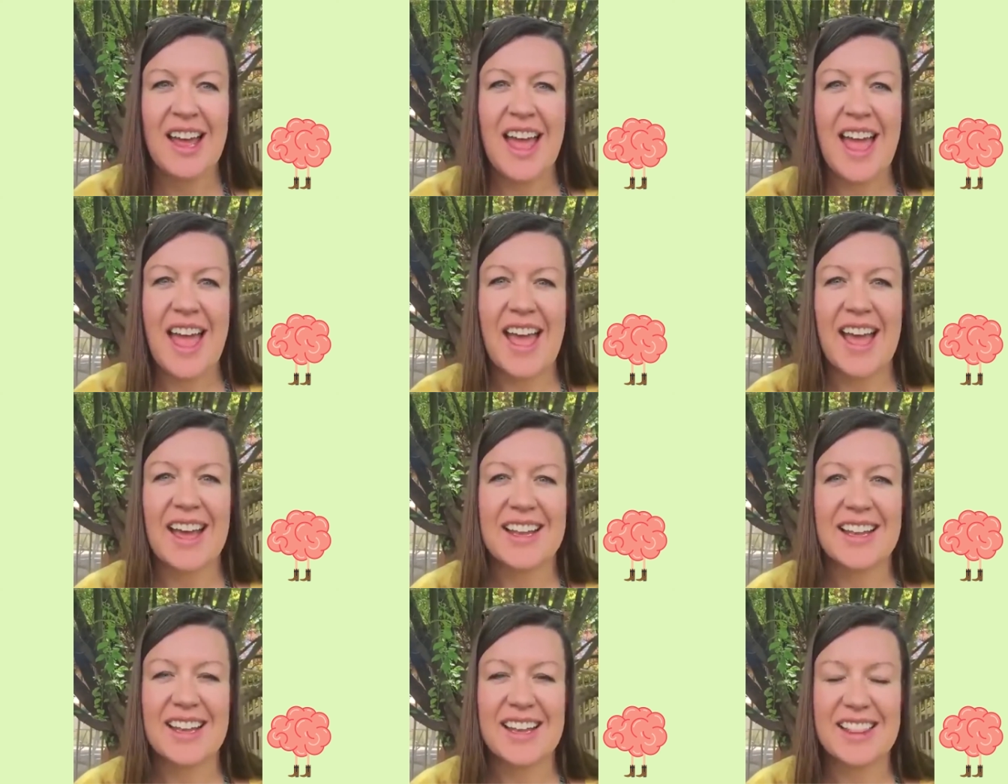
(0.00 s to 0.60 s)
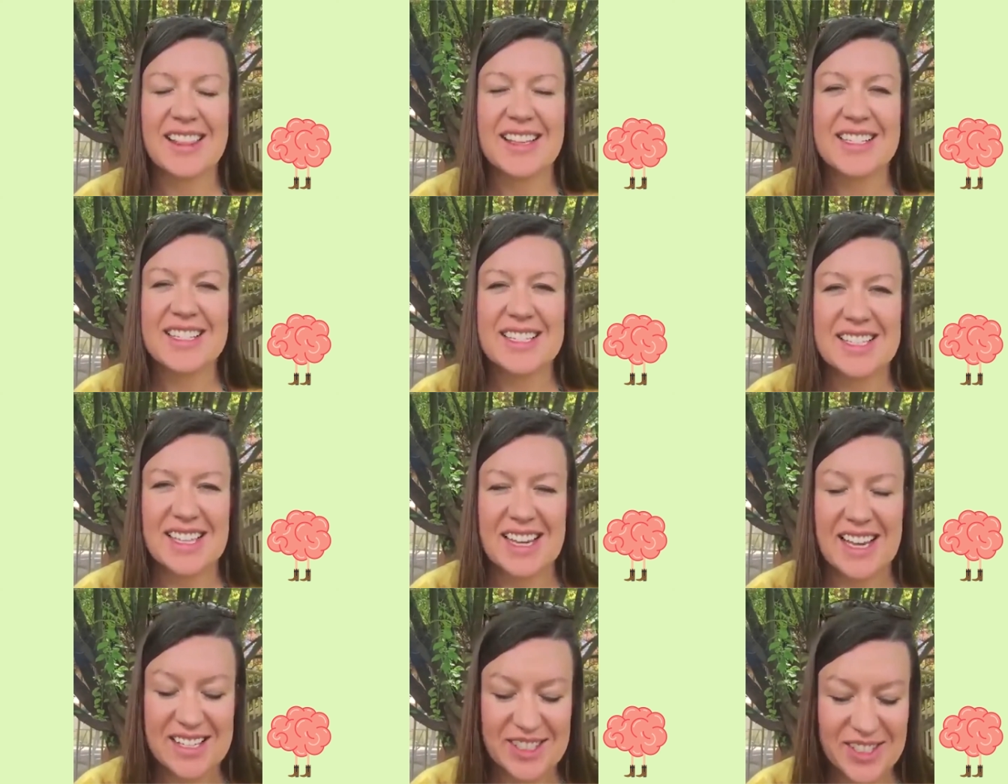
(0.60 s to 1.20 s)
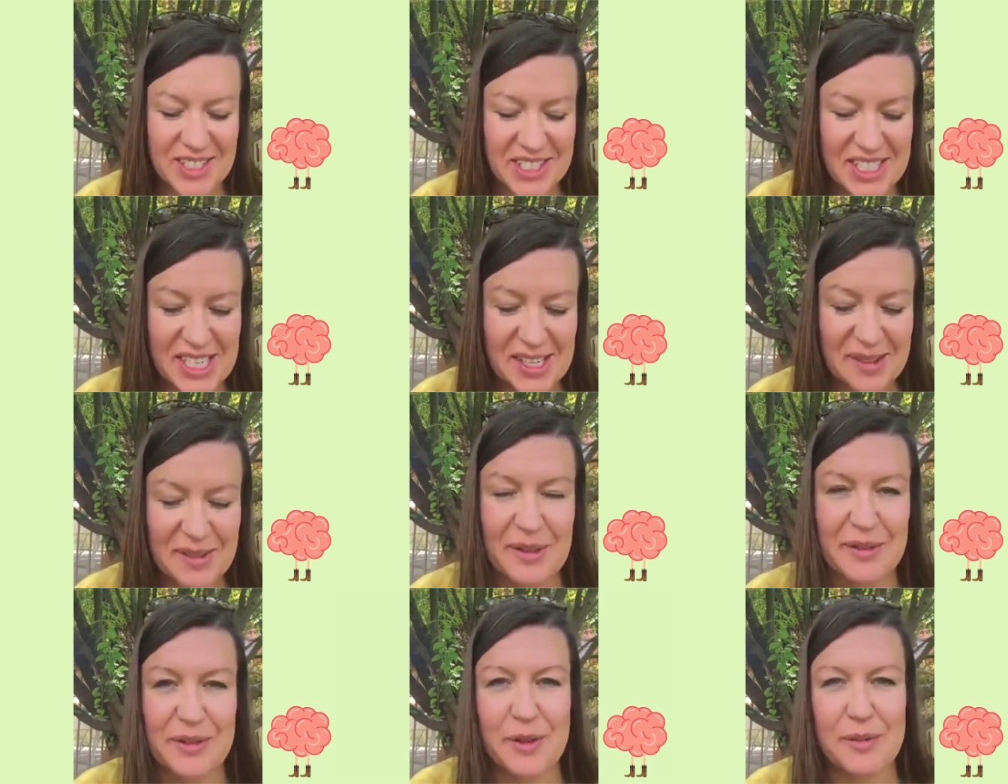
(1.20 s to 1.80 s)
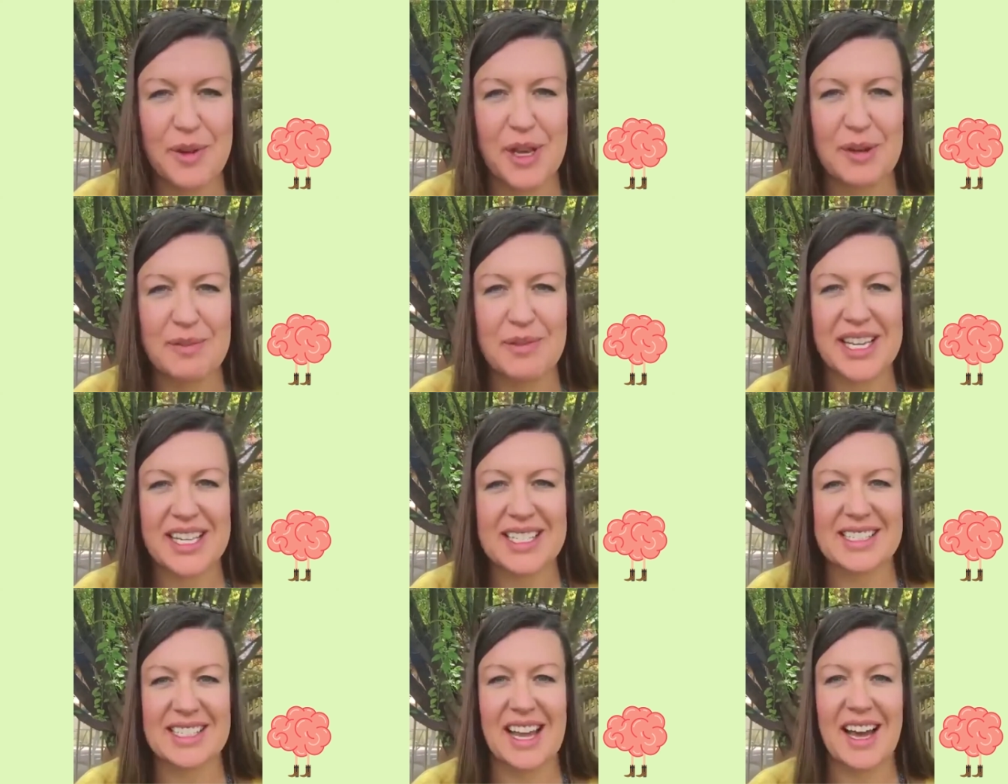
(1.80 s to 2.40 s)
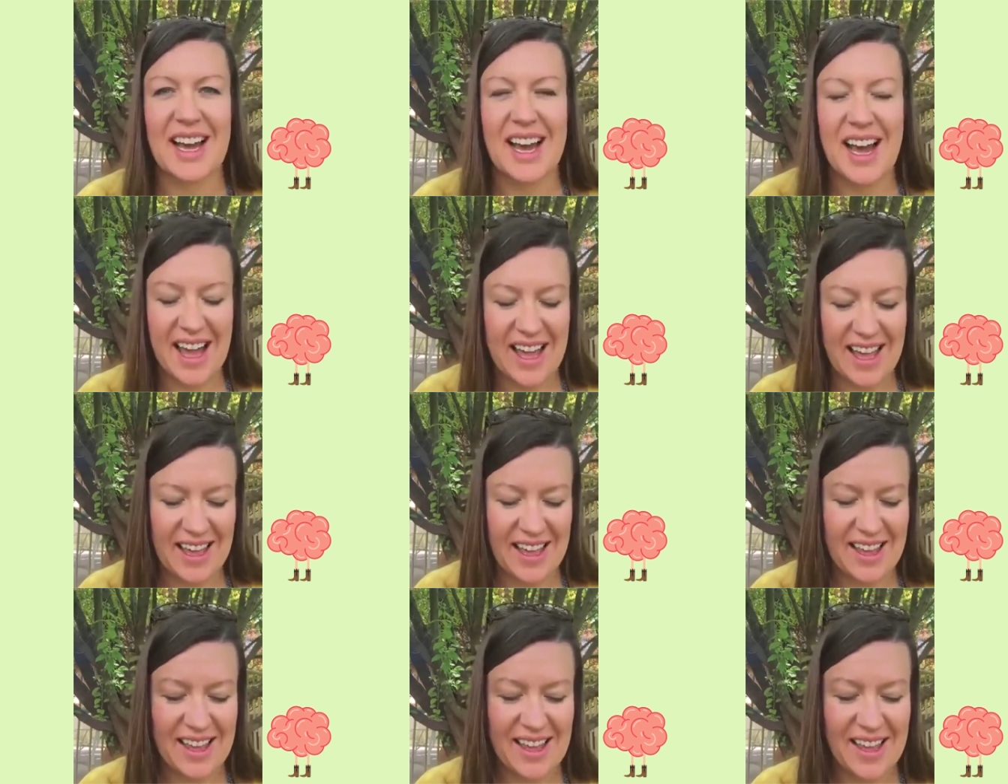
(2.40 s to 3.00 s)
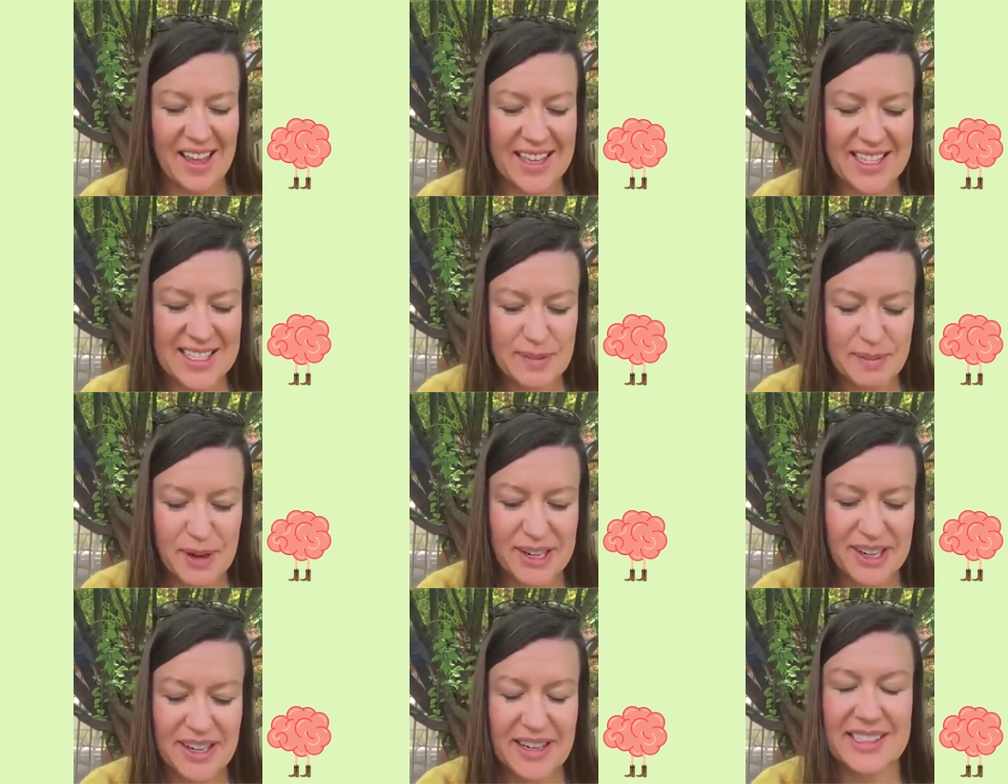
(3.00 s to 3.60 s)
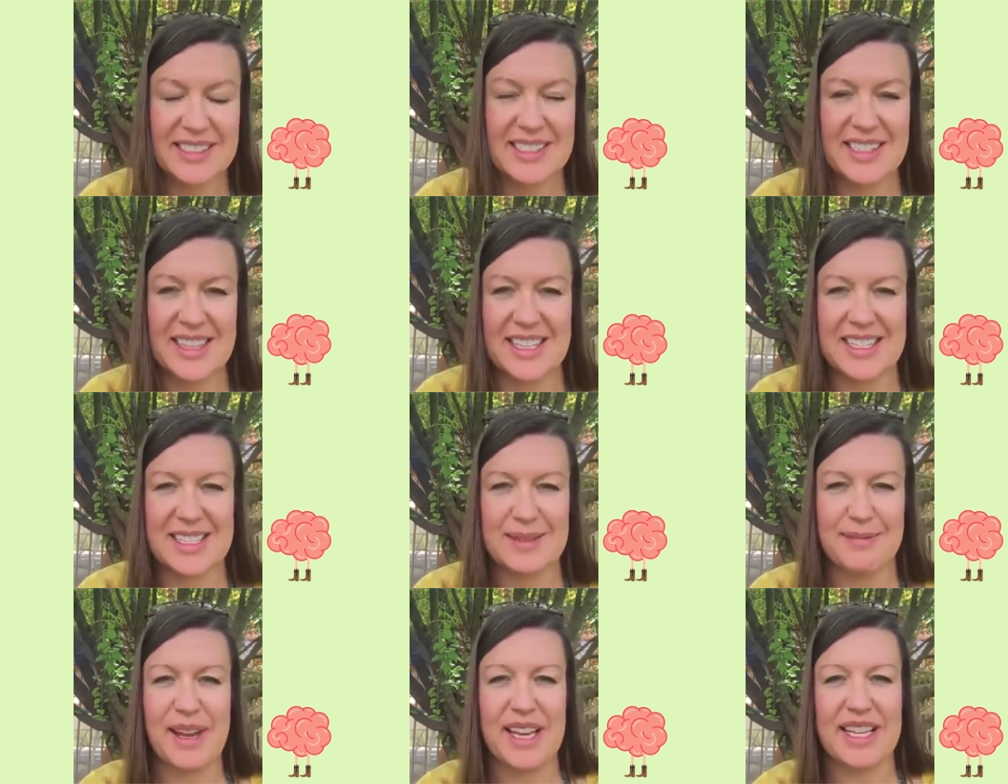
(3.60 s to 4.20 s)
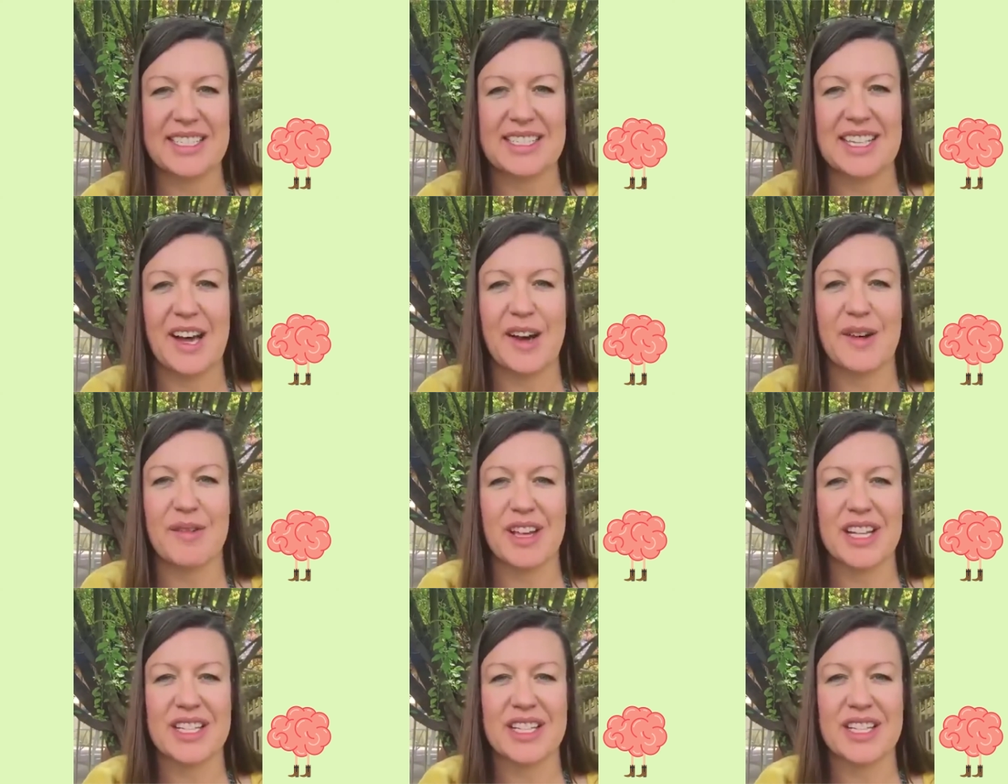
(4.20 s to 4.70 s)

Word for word: And this is an interesting one for me because I experienced this myself,